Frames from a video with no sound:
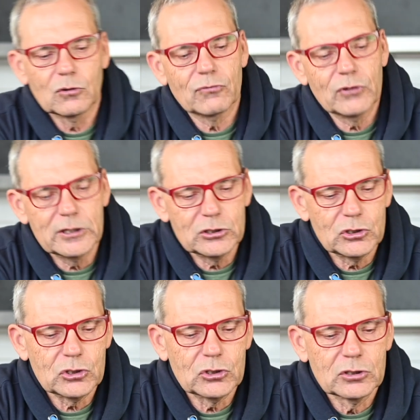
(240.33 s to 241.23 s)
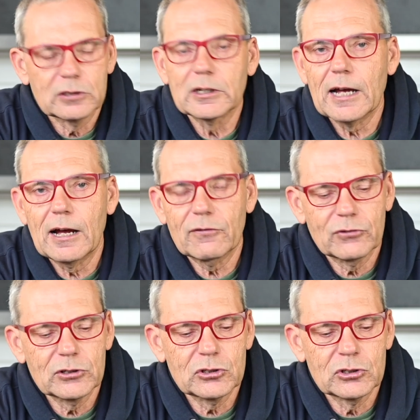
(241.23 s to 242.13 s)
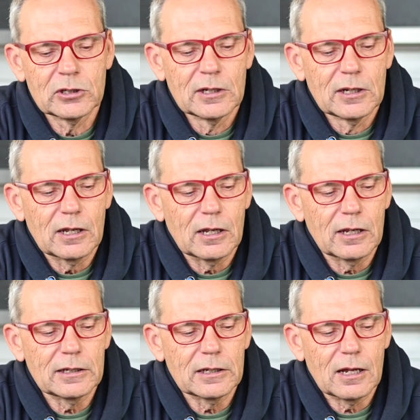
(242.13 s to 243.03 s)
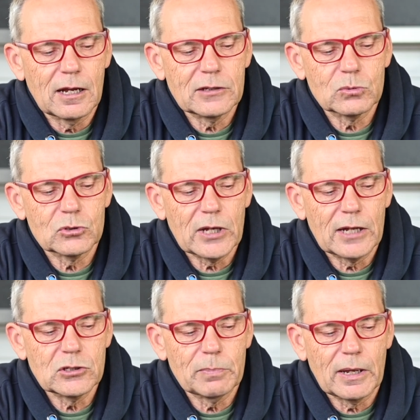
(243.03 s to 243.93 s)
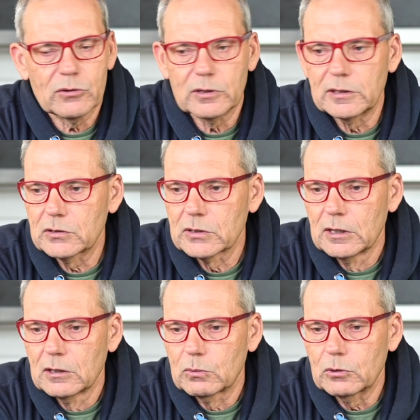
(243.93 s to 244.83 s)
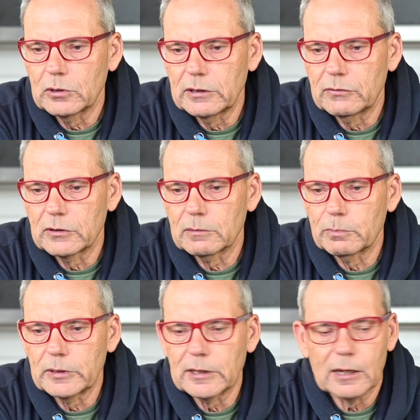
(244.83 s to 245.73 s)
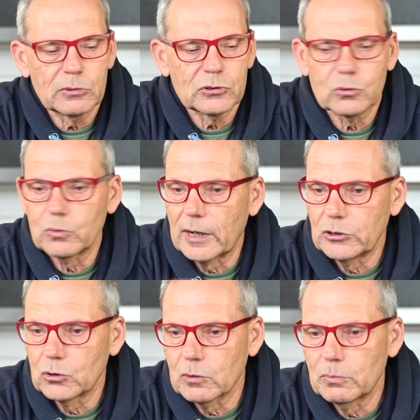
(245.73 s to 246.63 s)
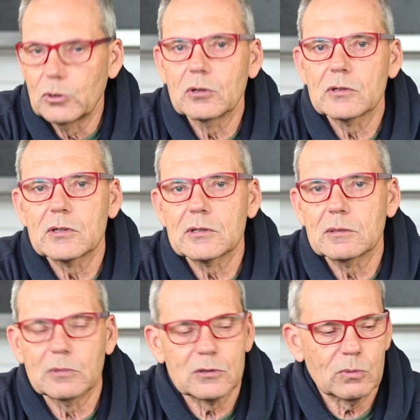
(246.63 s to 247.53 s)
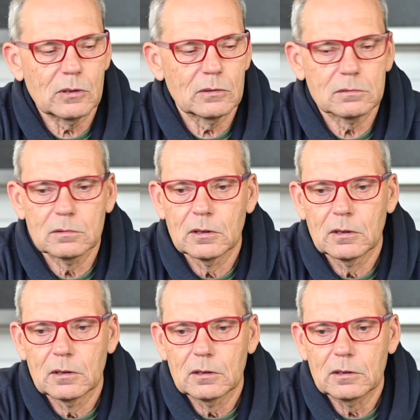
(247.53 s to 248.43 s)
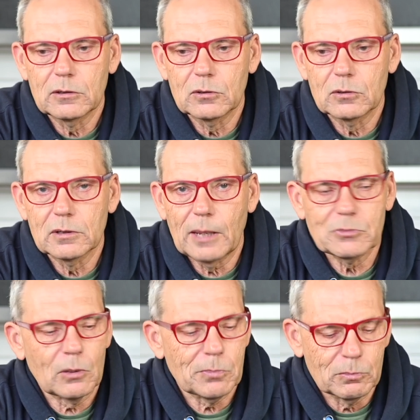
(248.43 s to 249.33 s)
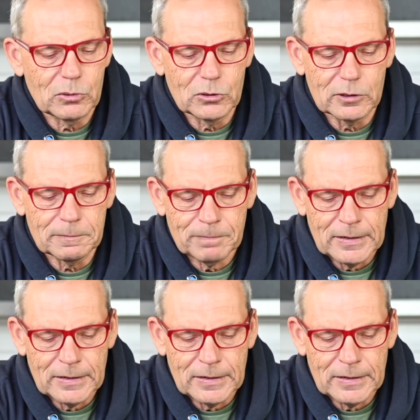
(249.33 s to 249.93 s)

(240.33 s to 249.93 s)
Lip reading: your fridge, your car fridge, your lights, will charge your batteries, will even be able to run your computer system as well, your laptop computer.